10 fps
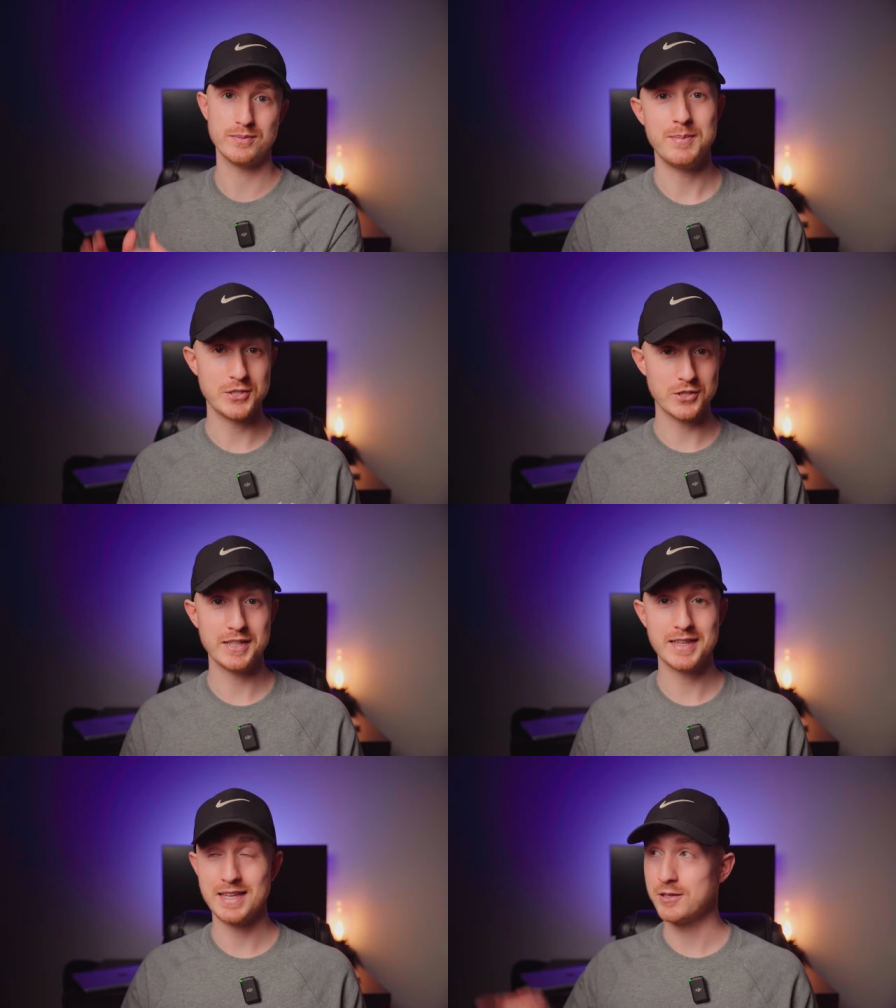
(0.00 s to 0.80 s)
And be sure to
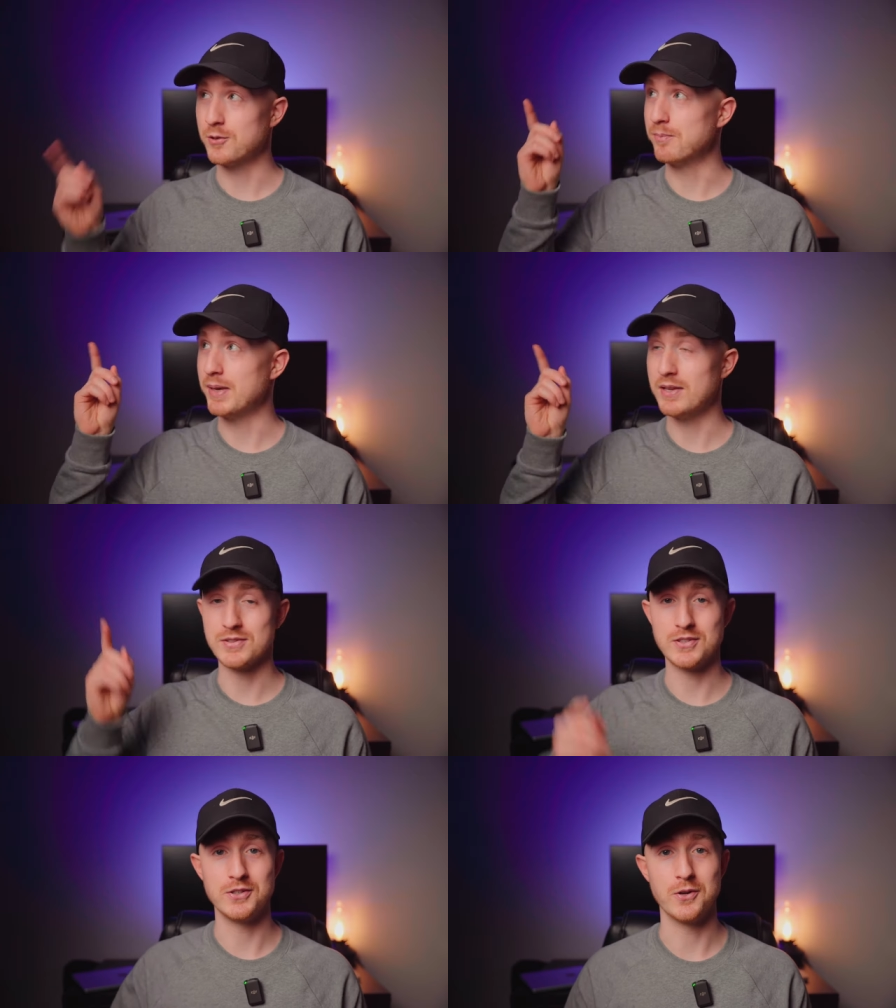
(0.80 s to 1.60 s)
hit that little bell
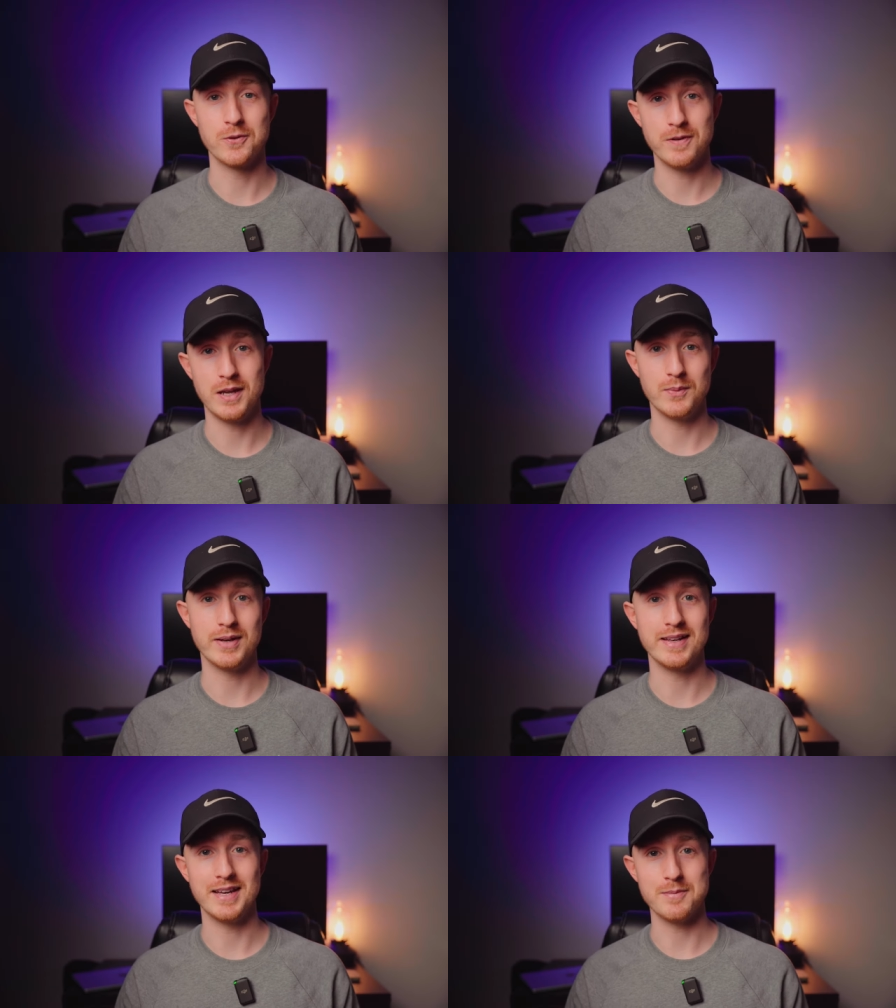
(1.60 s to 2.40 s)
so you're notified
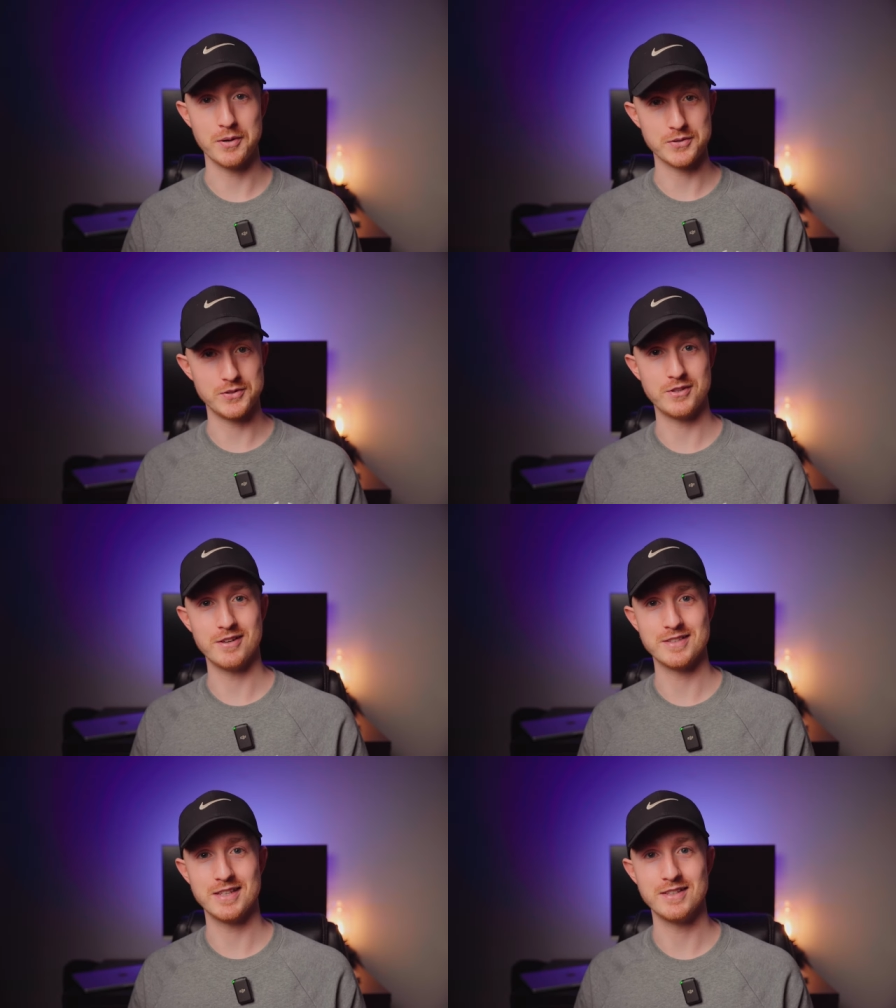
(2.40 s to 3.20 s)
when I post new
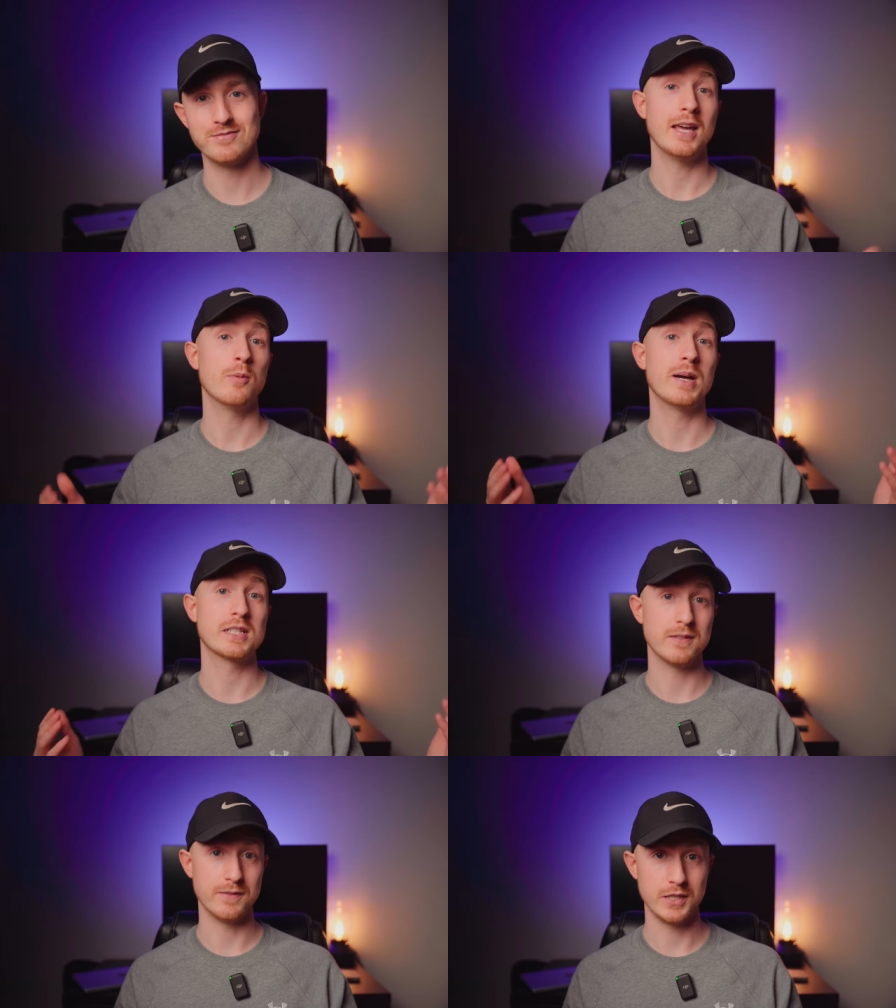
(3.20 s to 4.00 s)
content. Now back
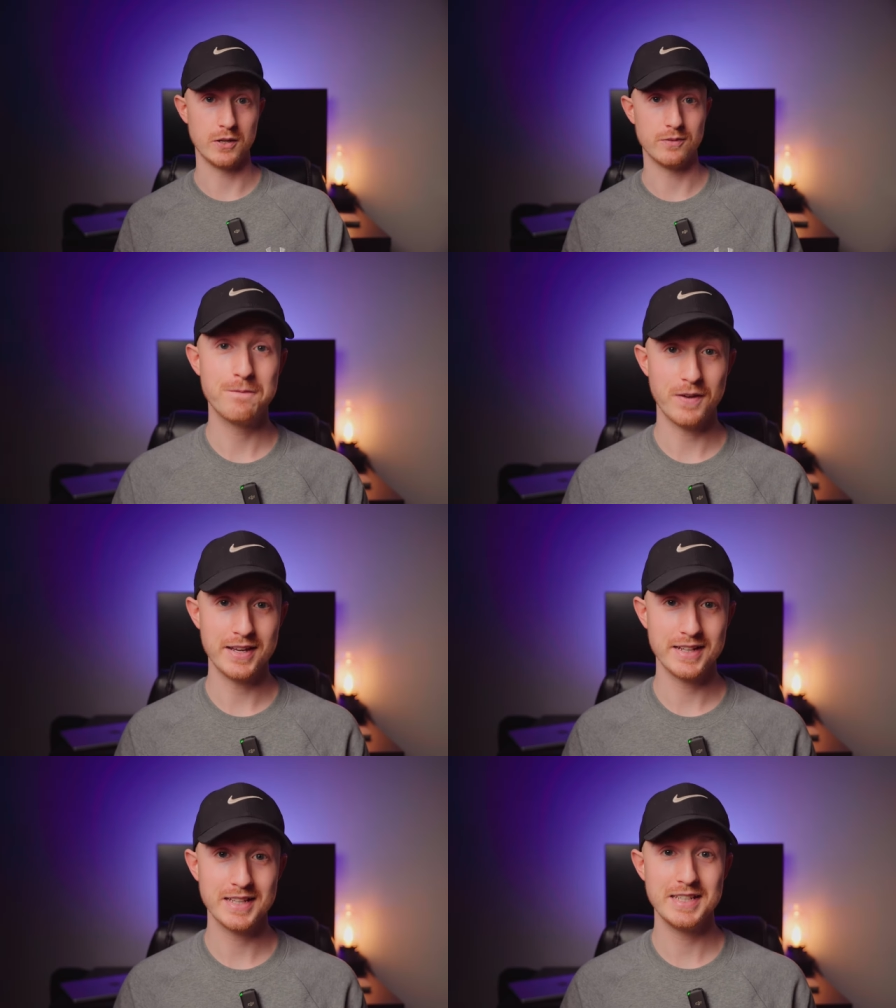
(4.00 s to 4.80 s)
to the video.
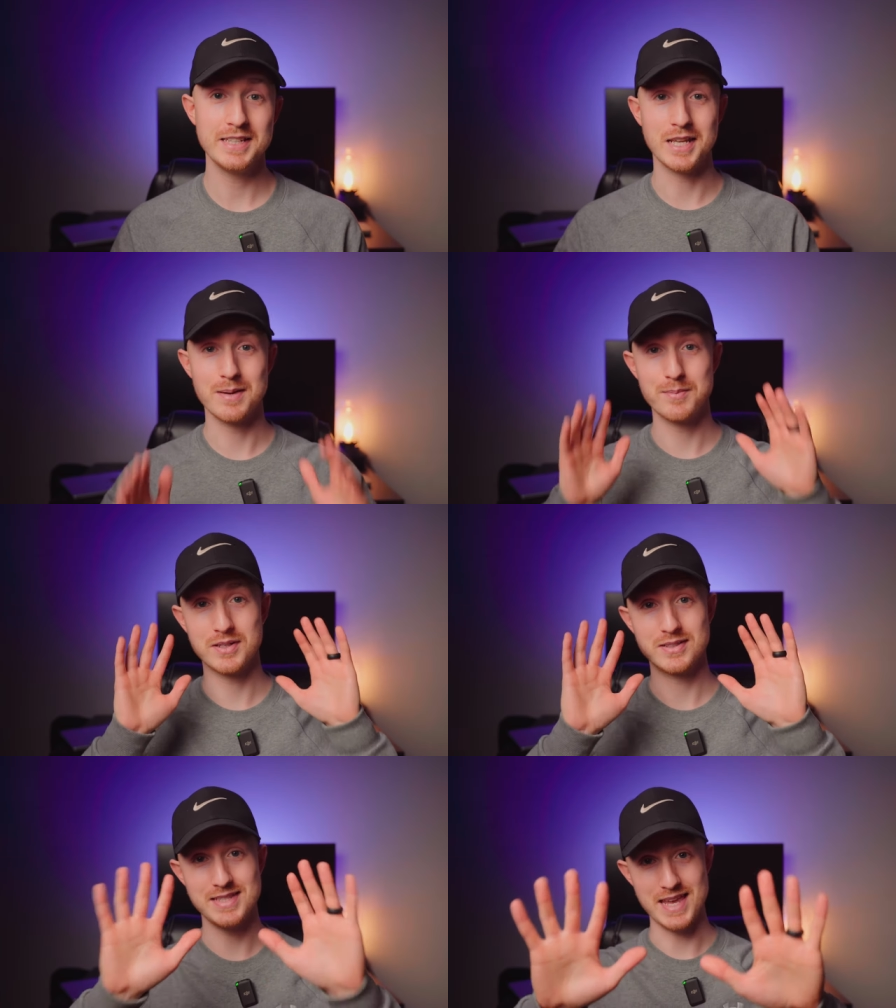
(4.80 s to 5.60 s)
Finally,
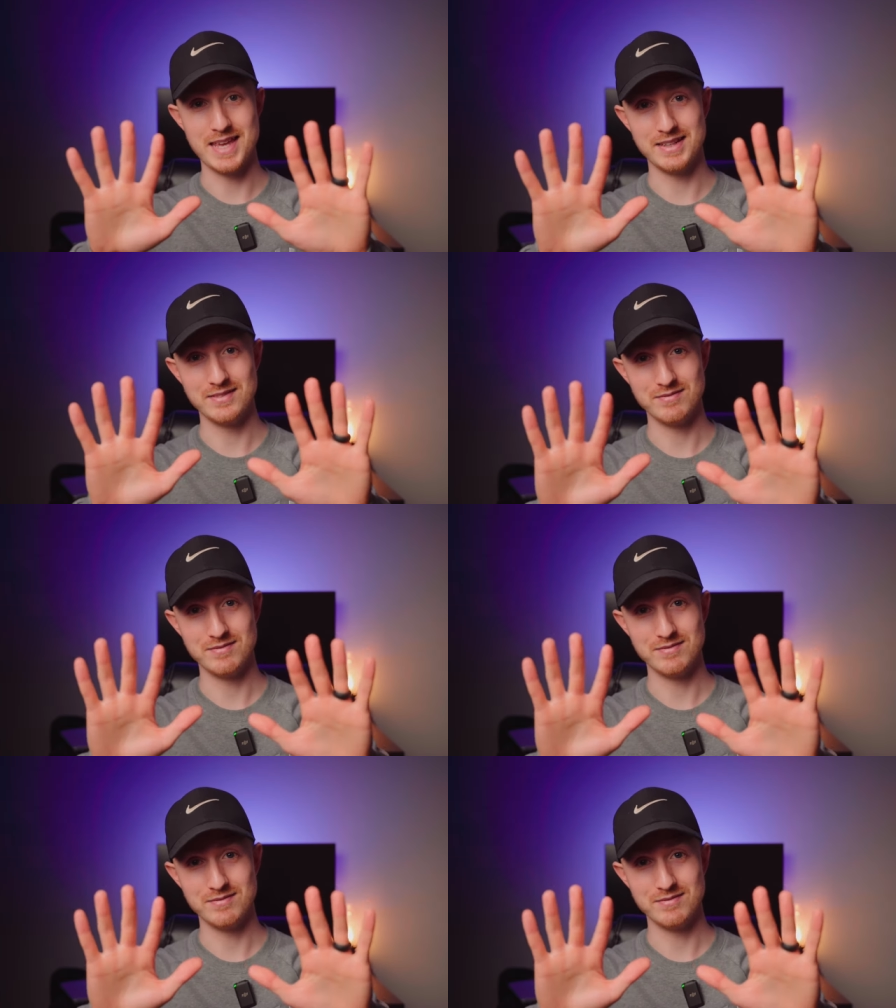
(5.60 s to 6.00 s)
number 10,